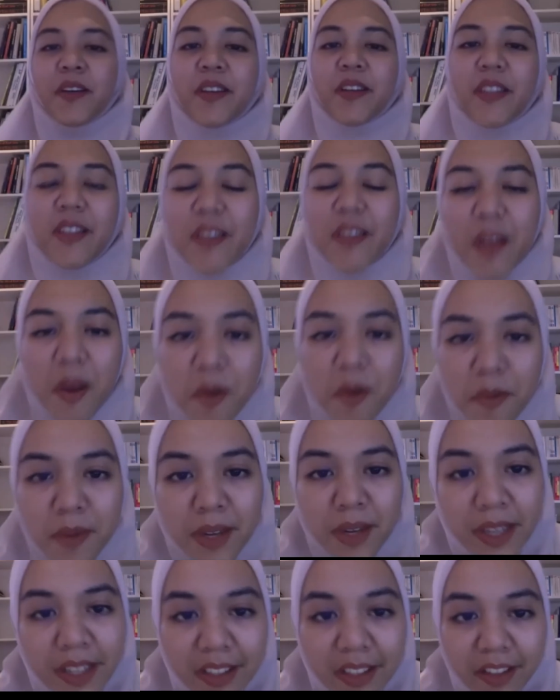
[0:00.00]
now
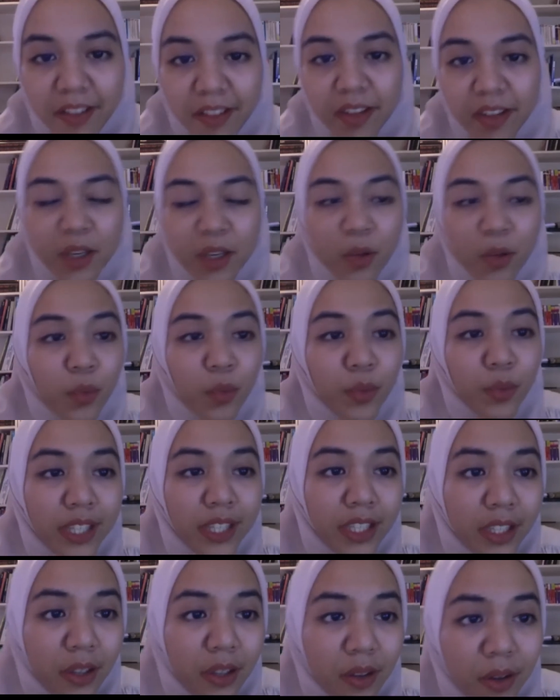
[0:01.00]
bang uh, yeah.
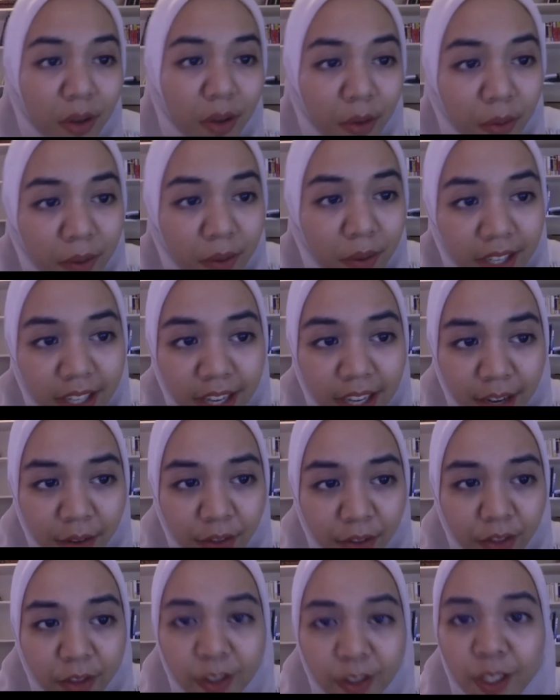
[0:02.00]
we already have
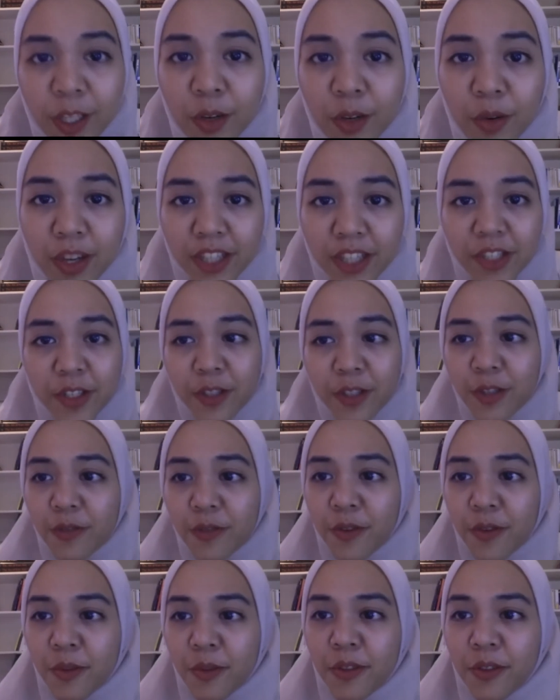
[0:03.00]
13 questions
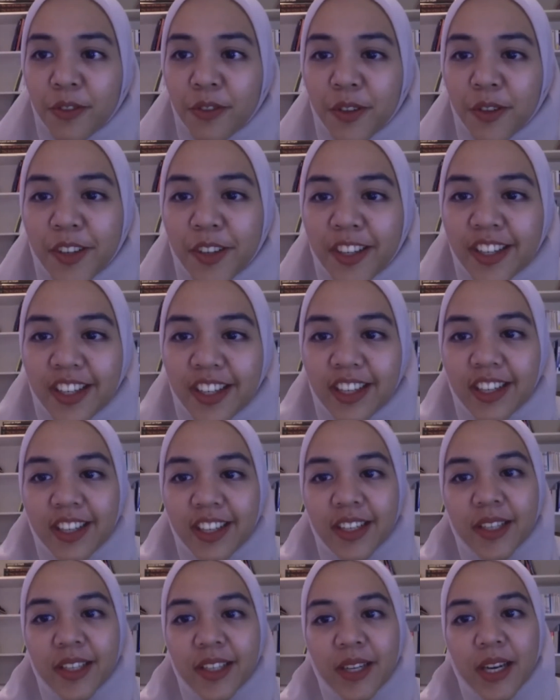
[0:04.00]
from the floor uh,
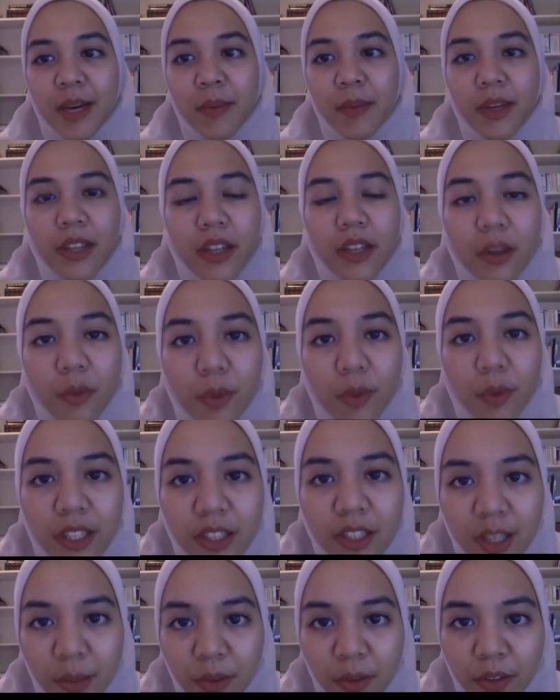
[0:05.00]
mm -hmm. i'm gonna read
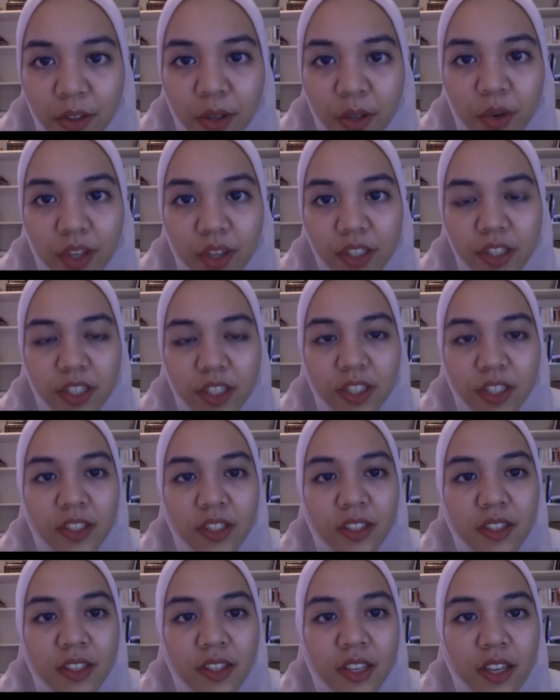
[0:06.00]
some of the
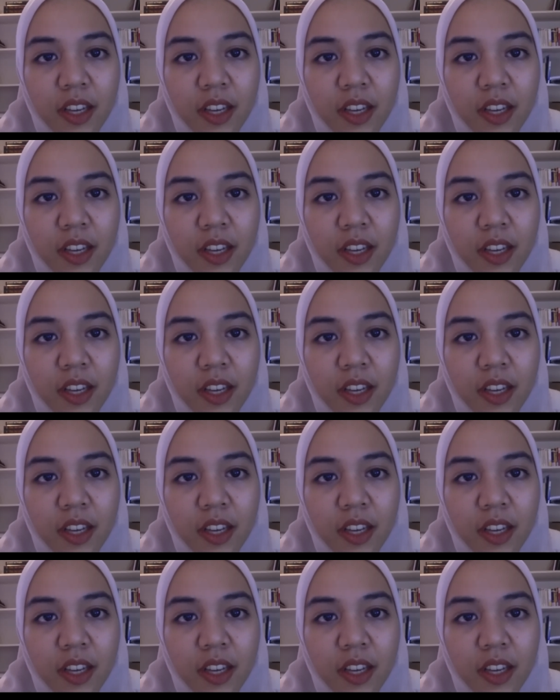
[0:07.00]
questions yeah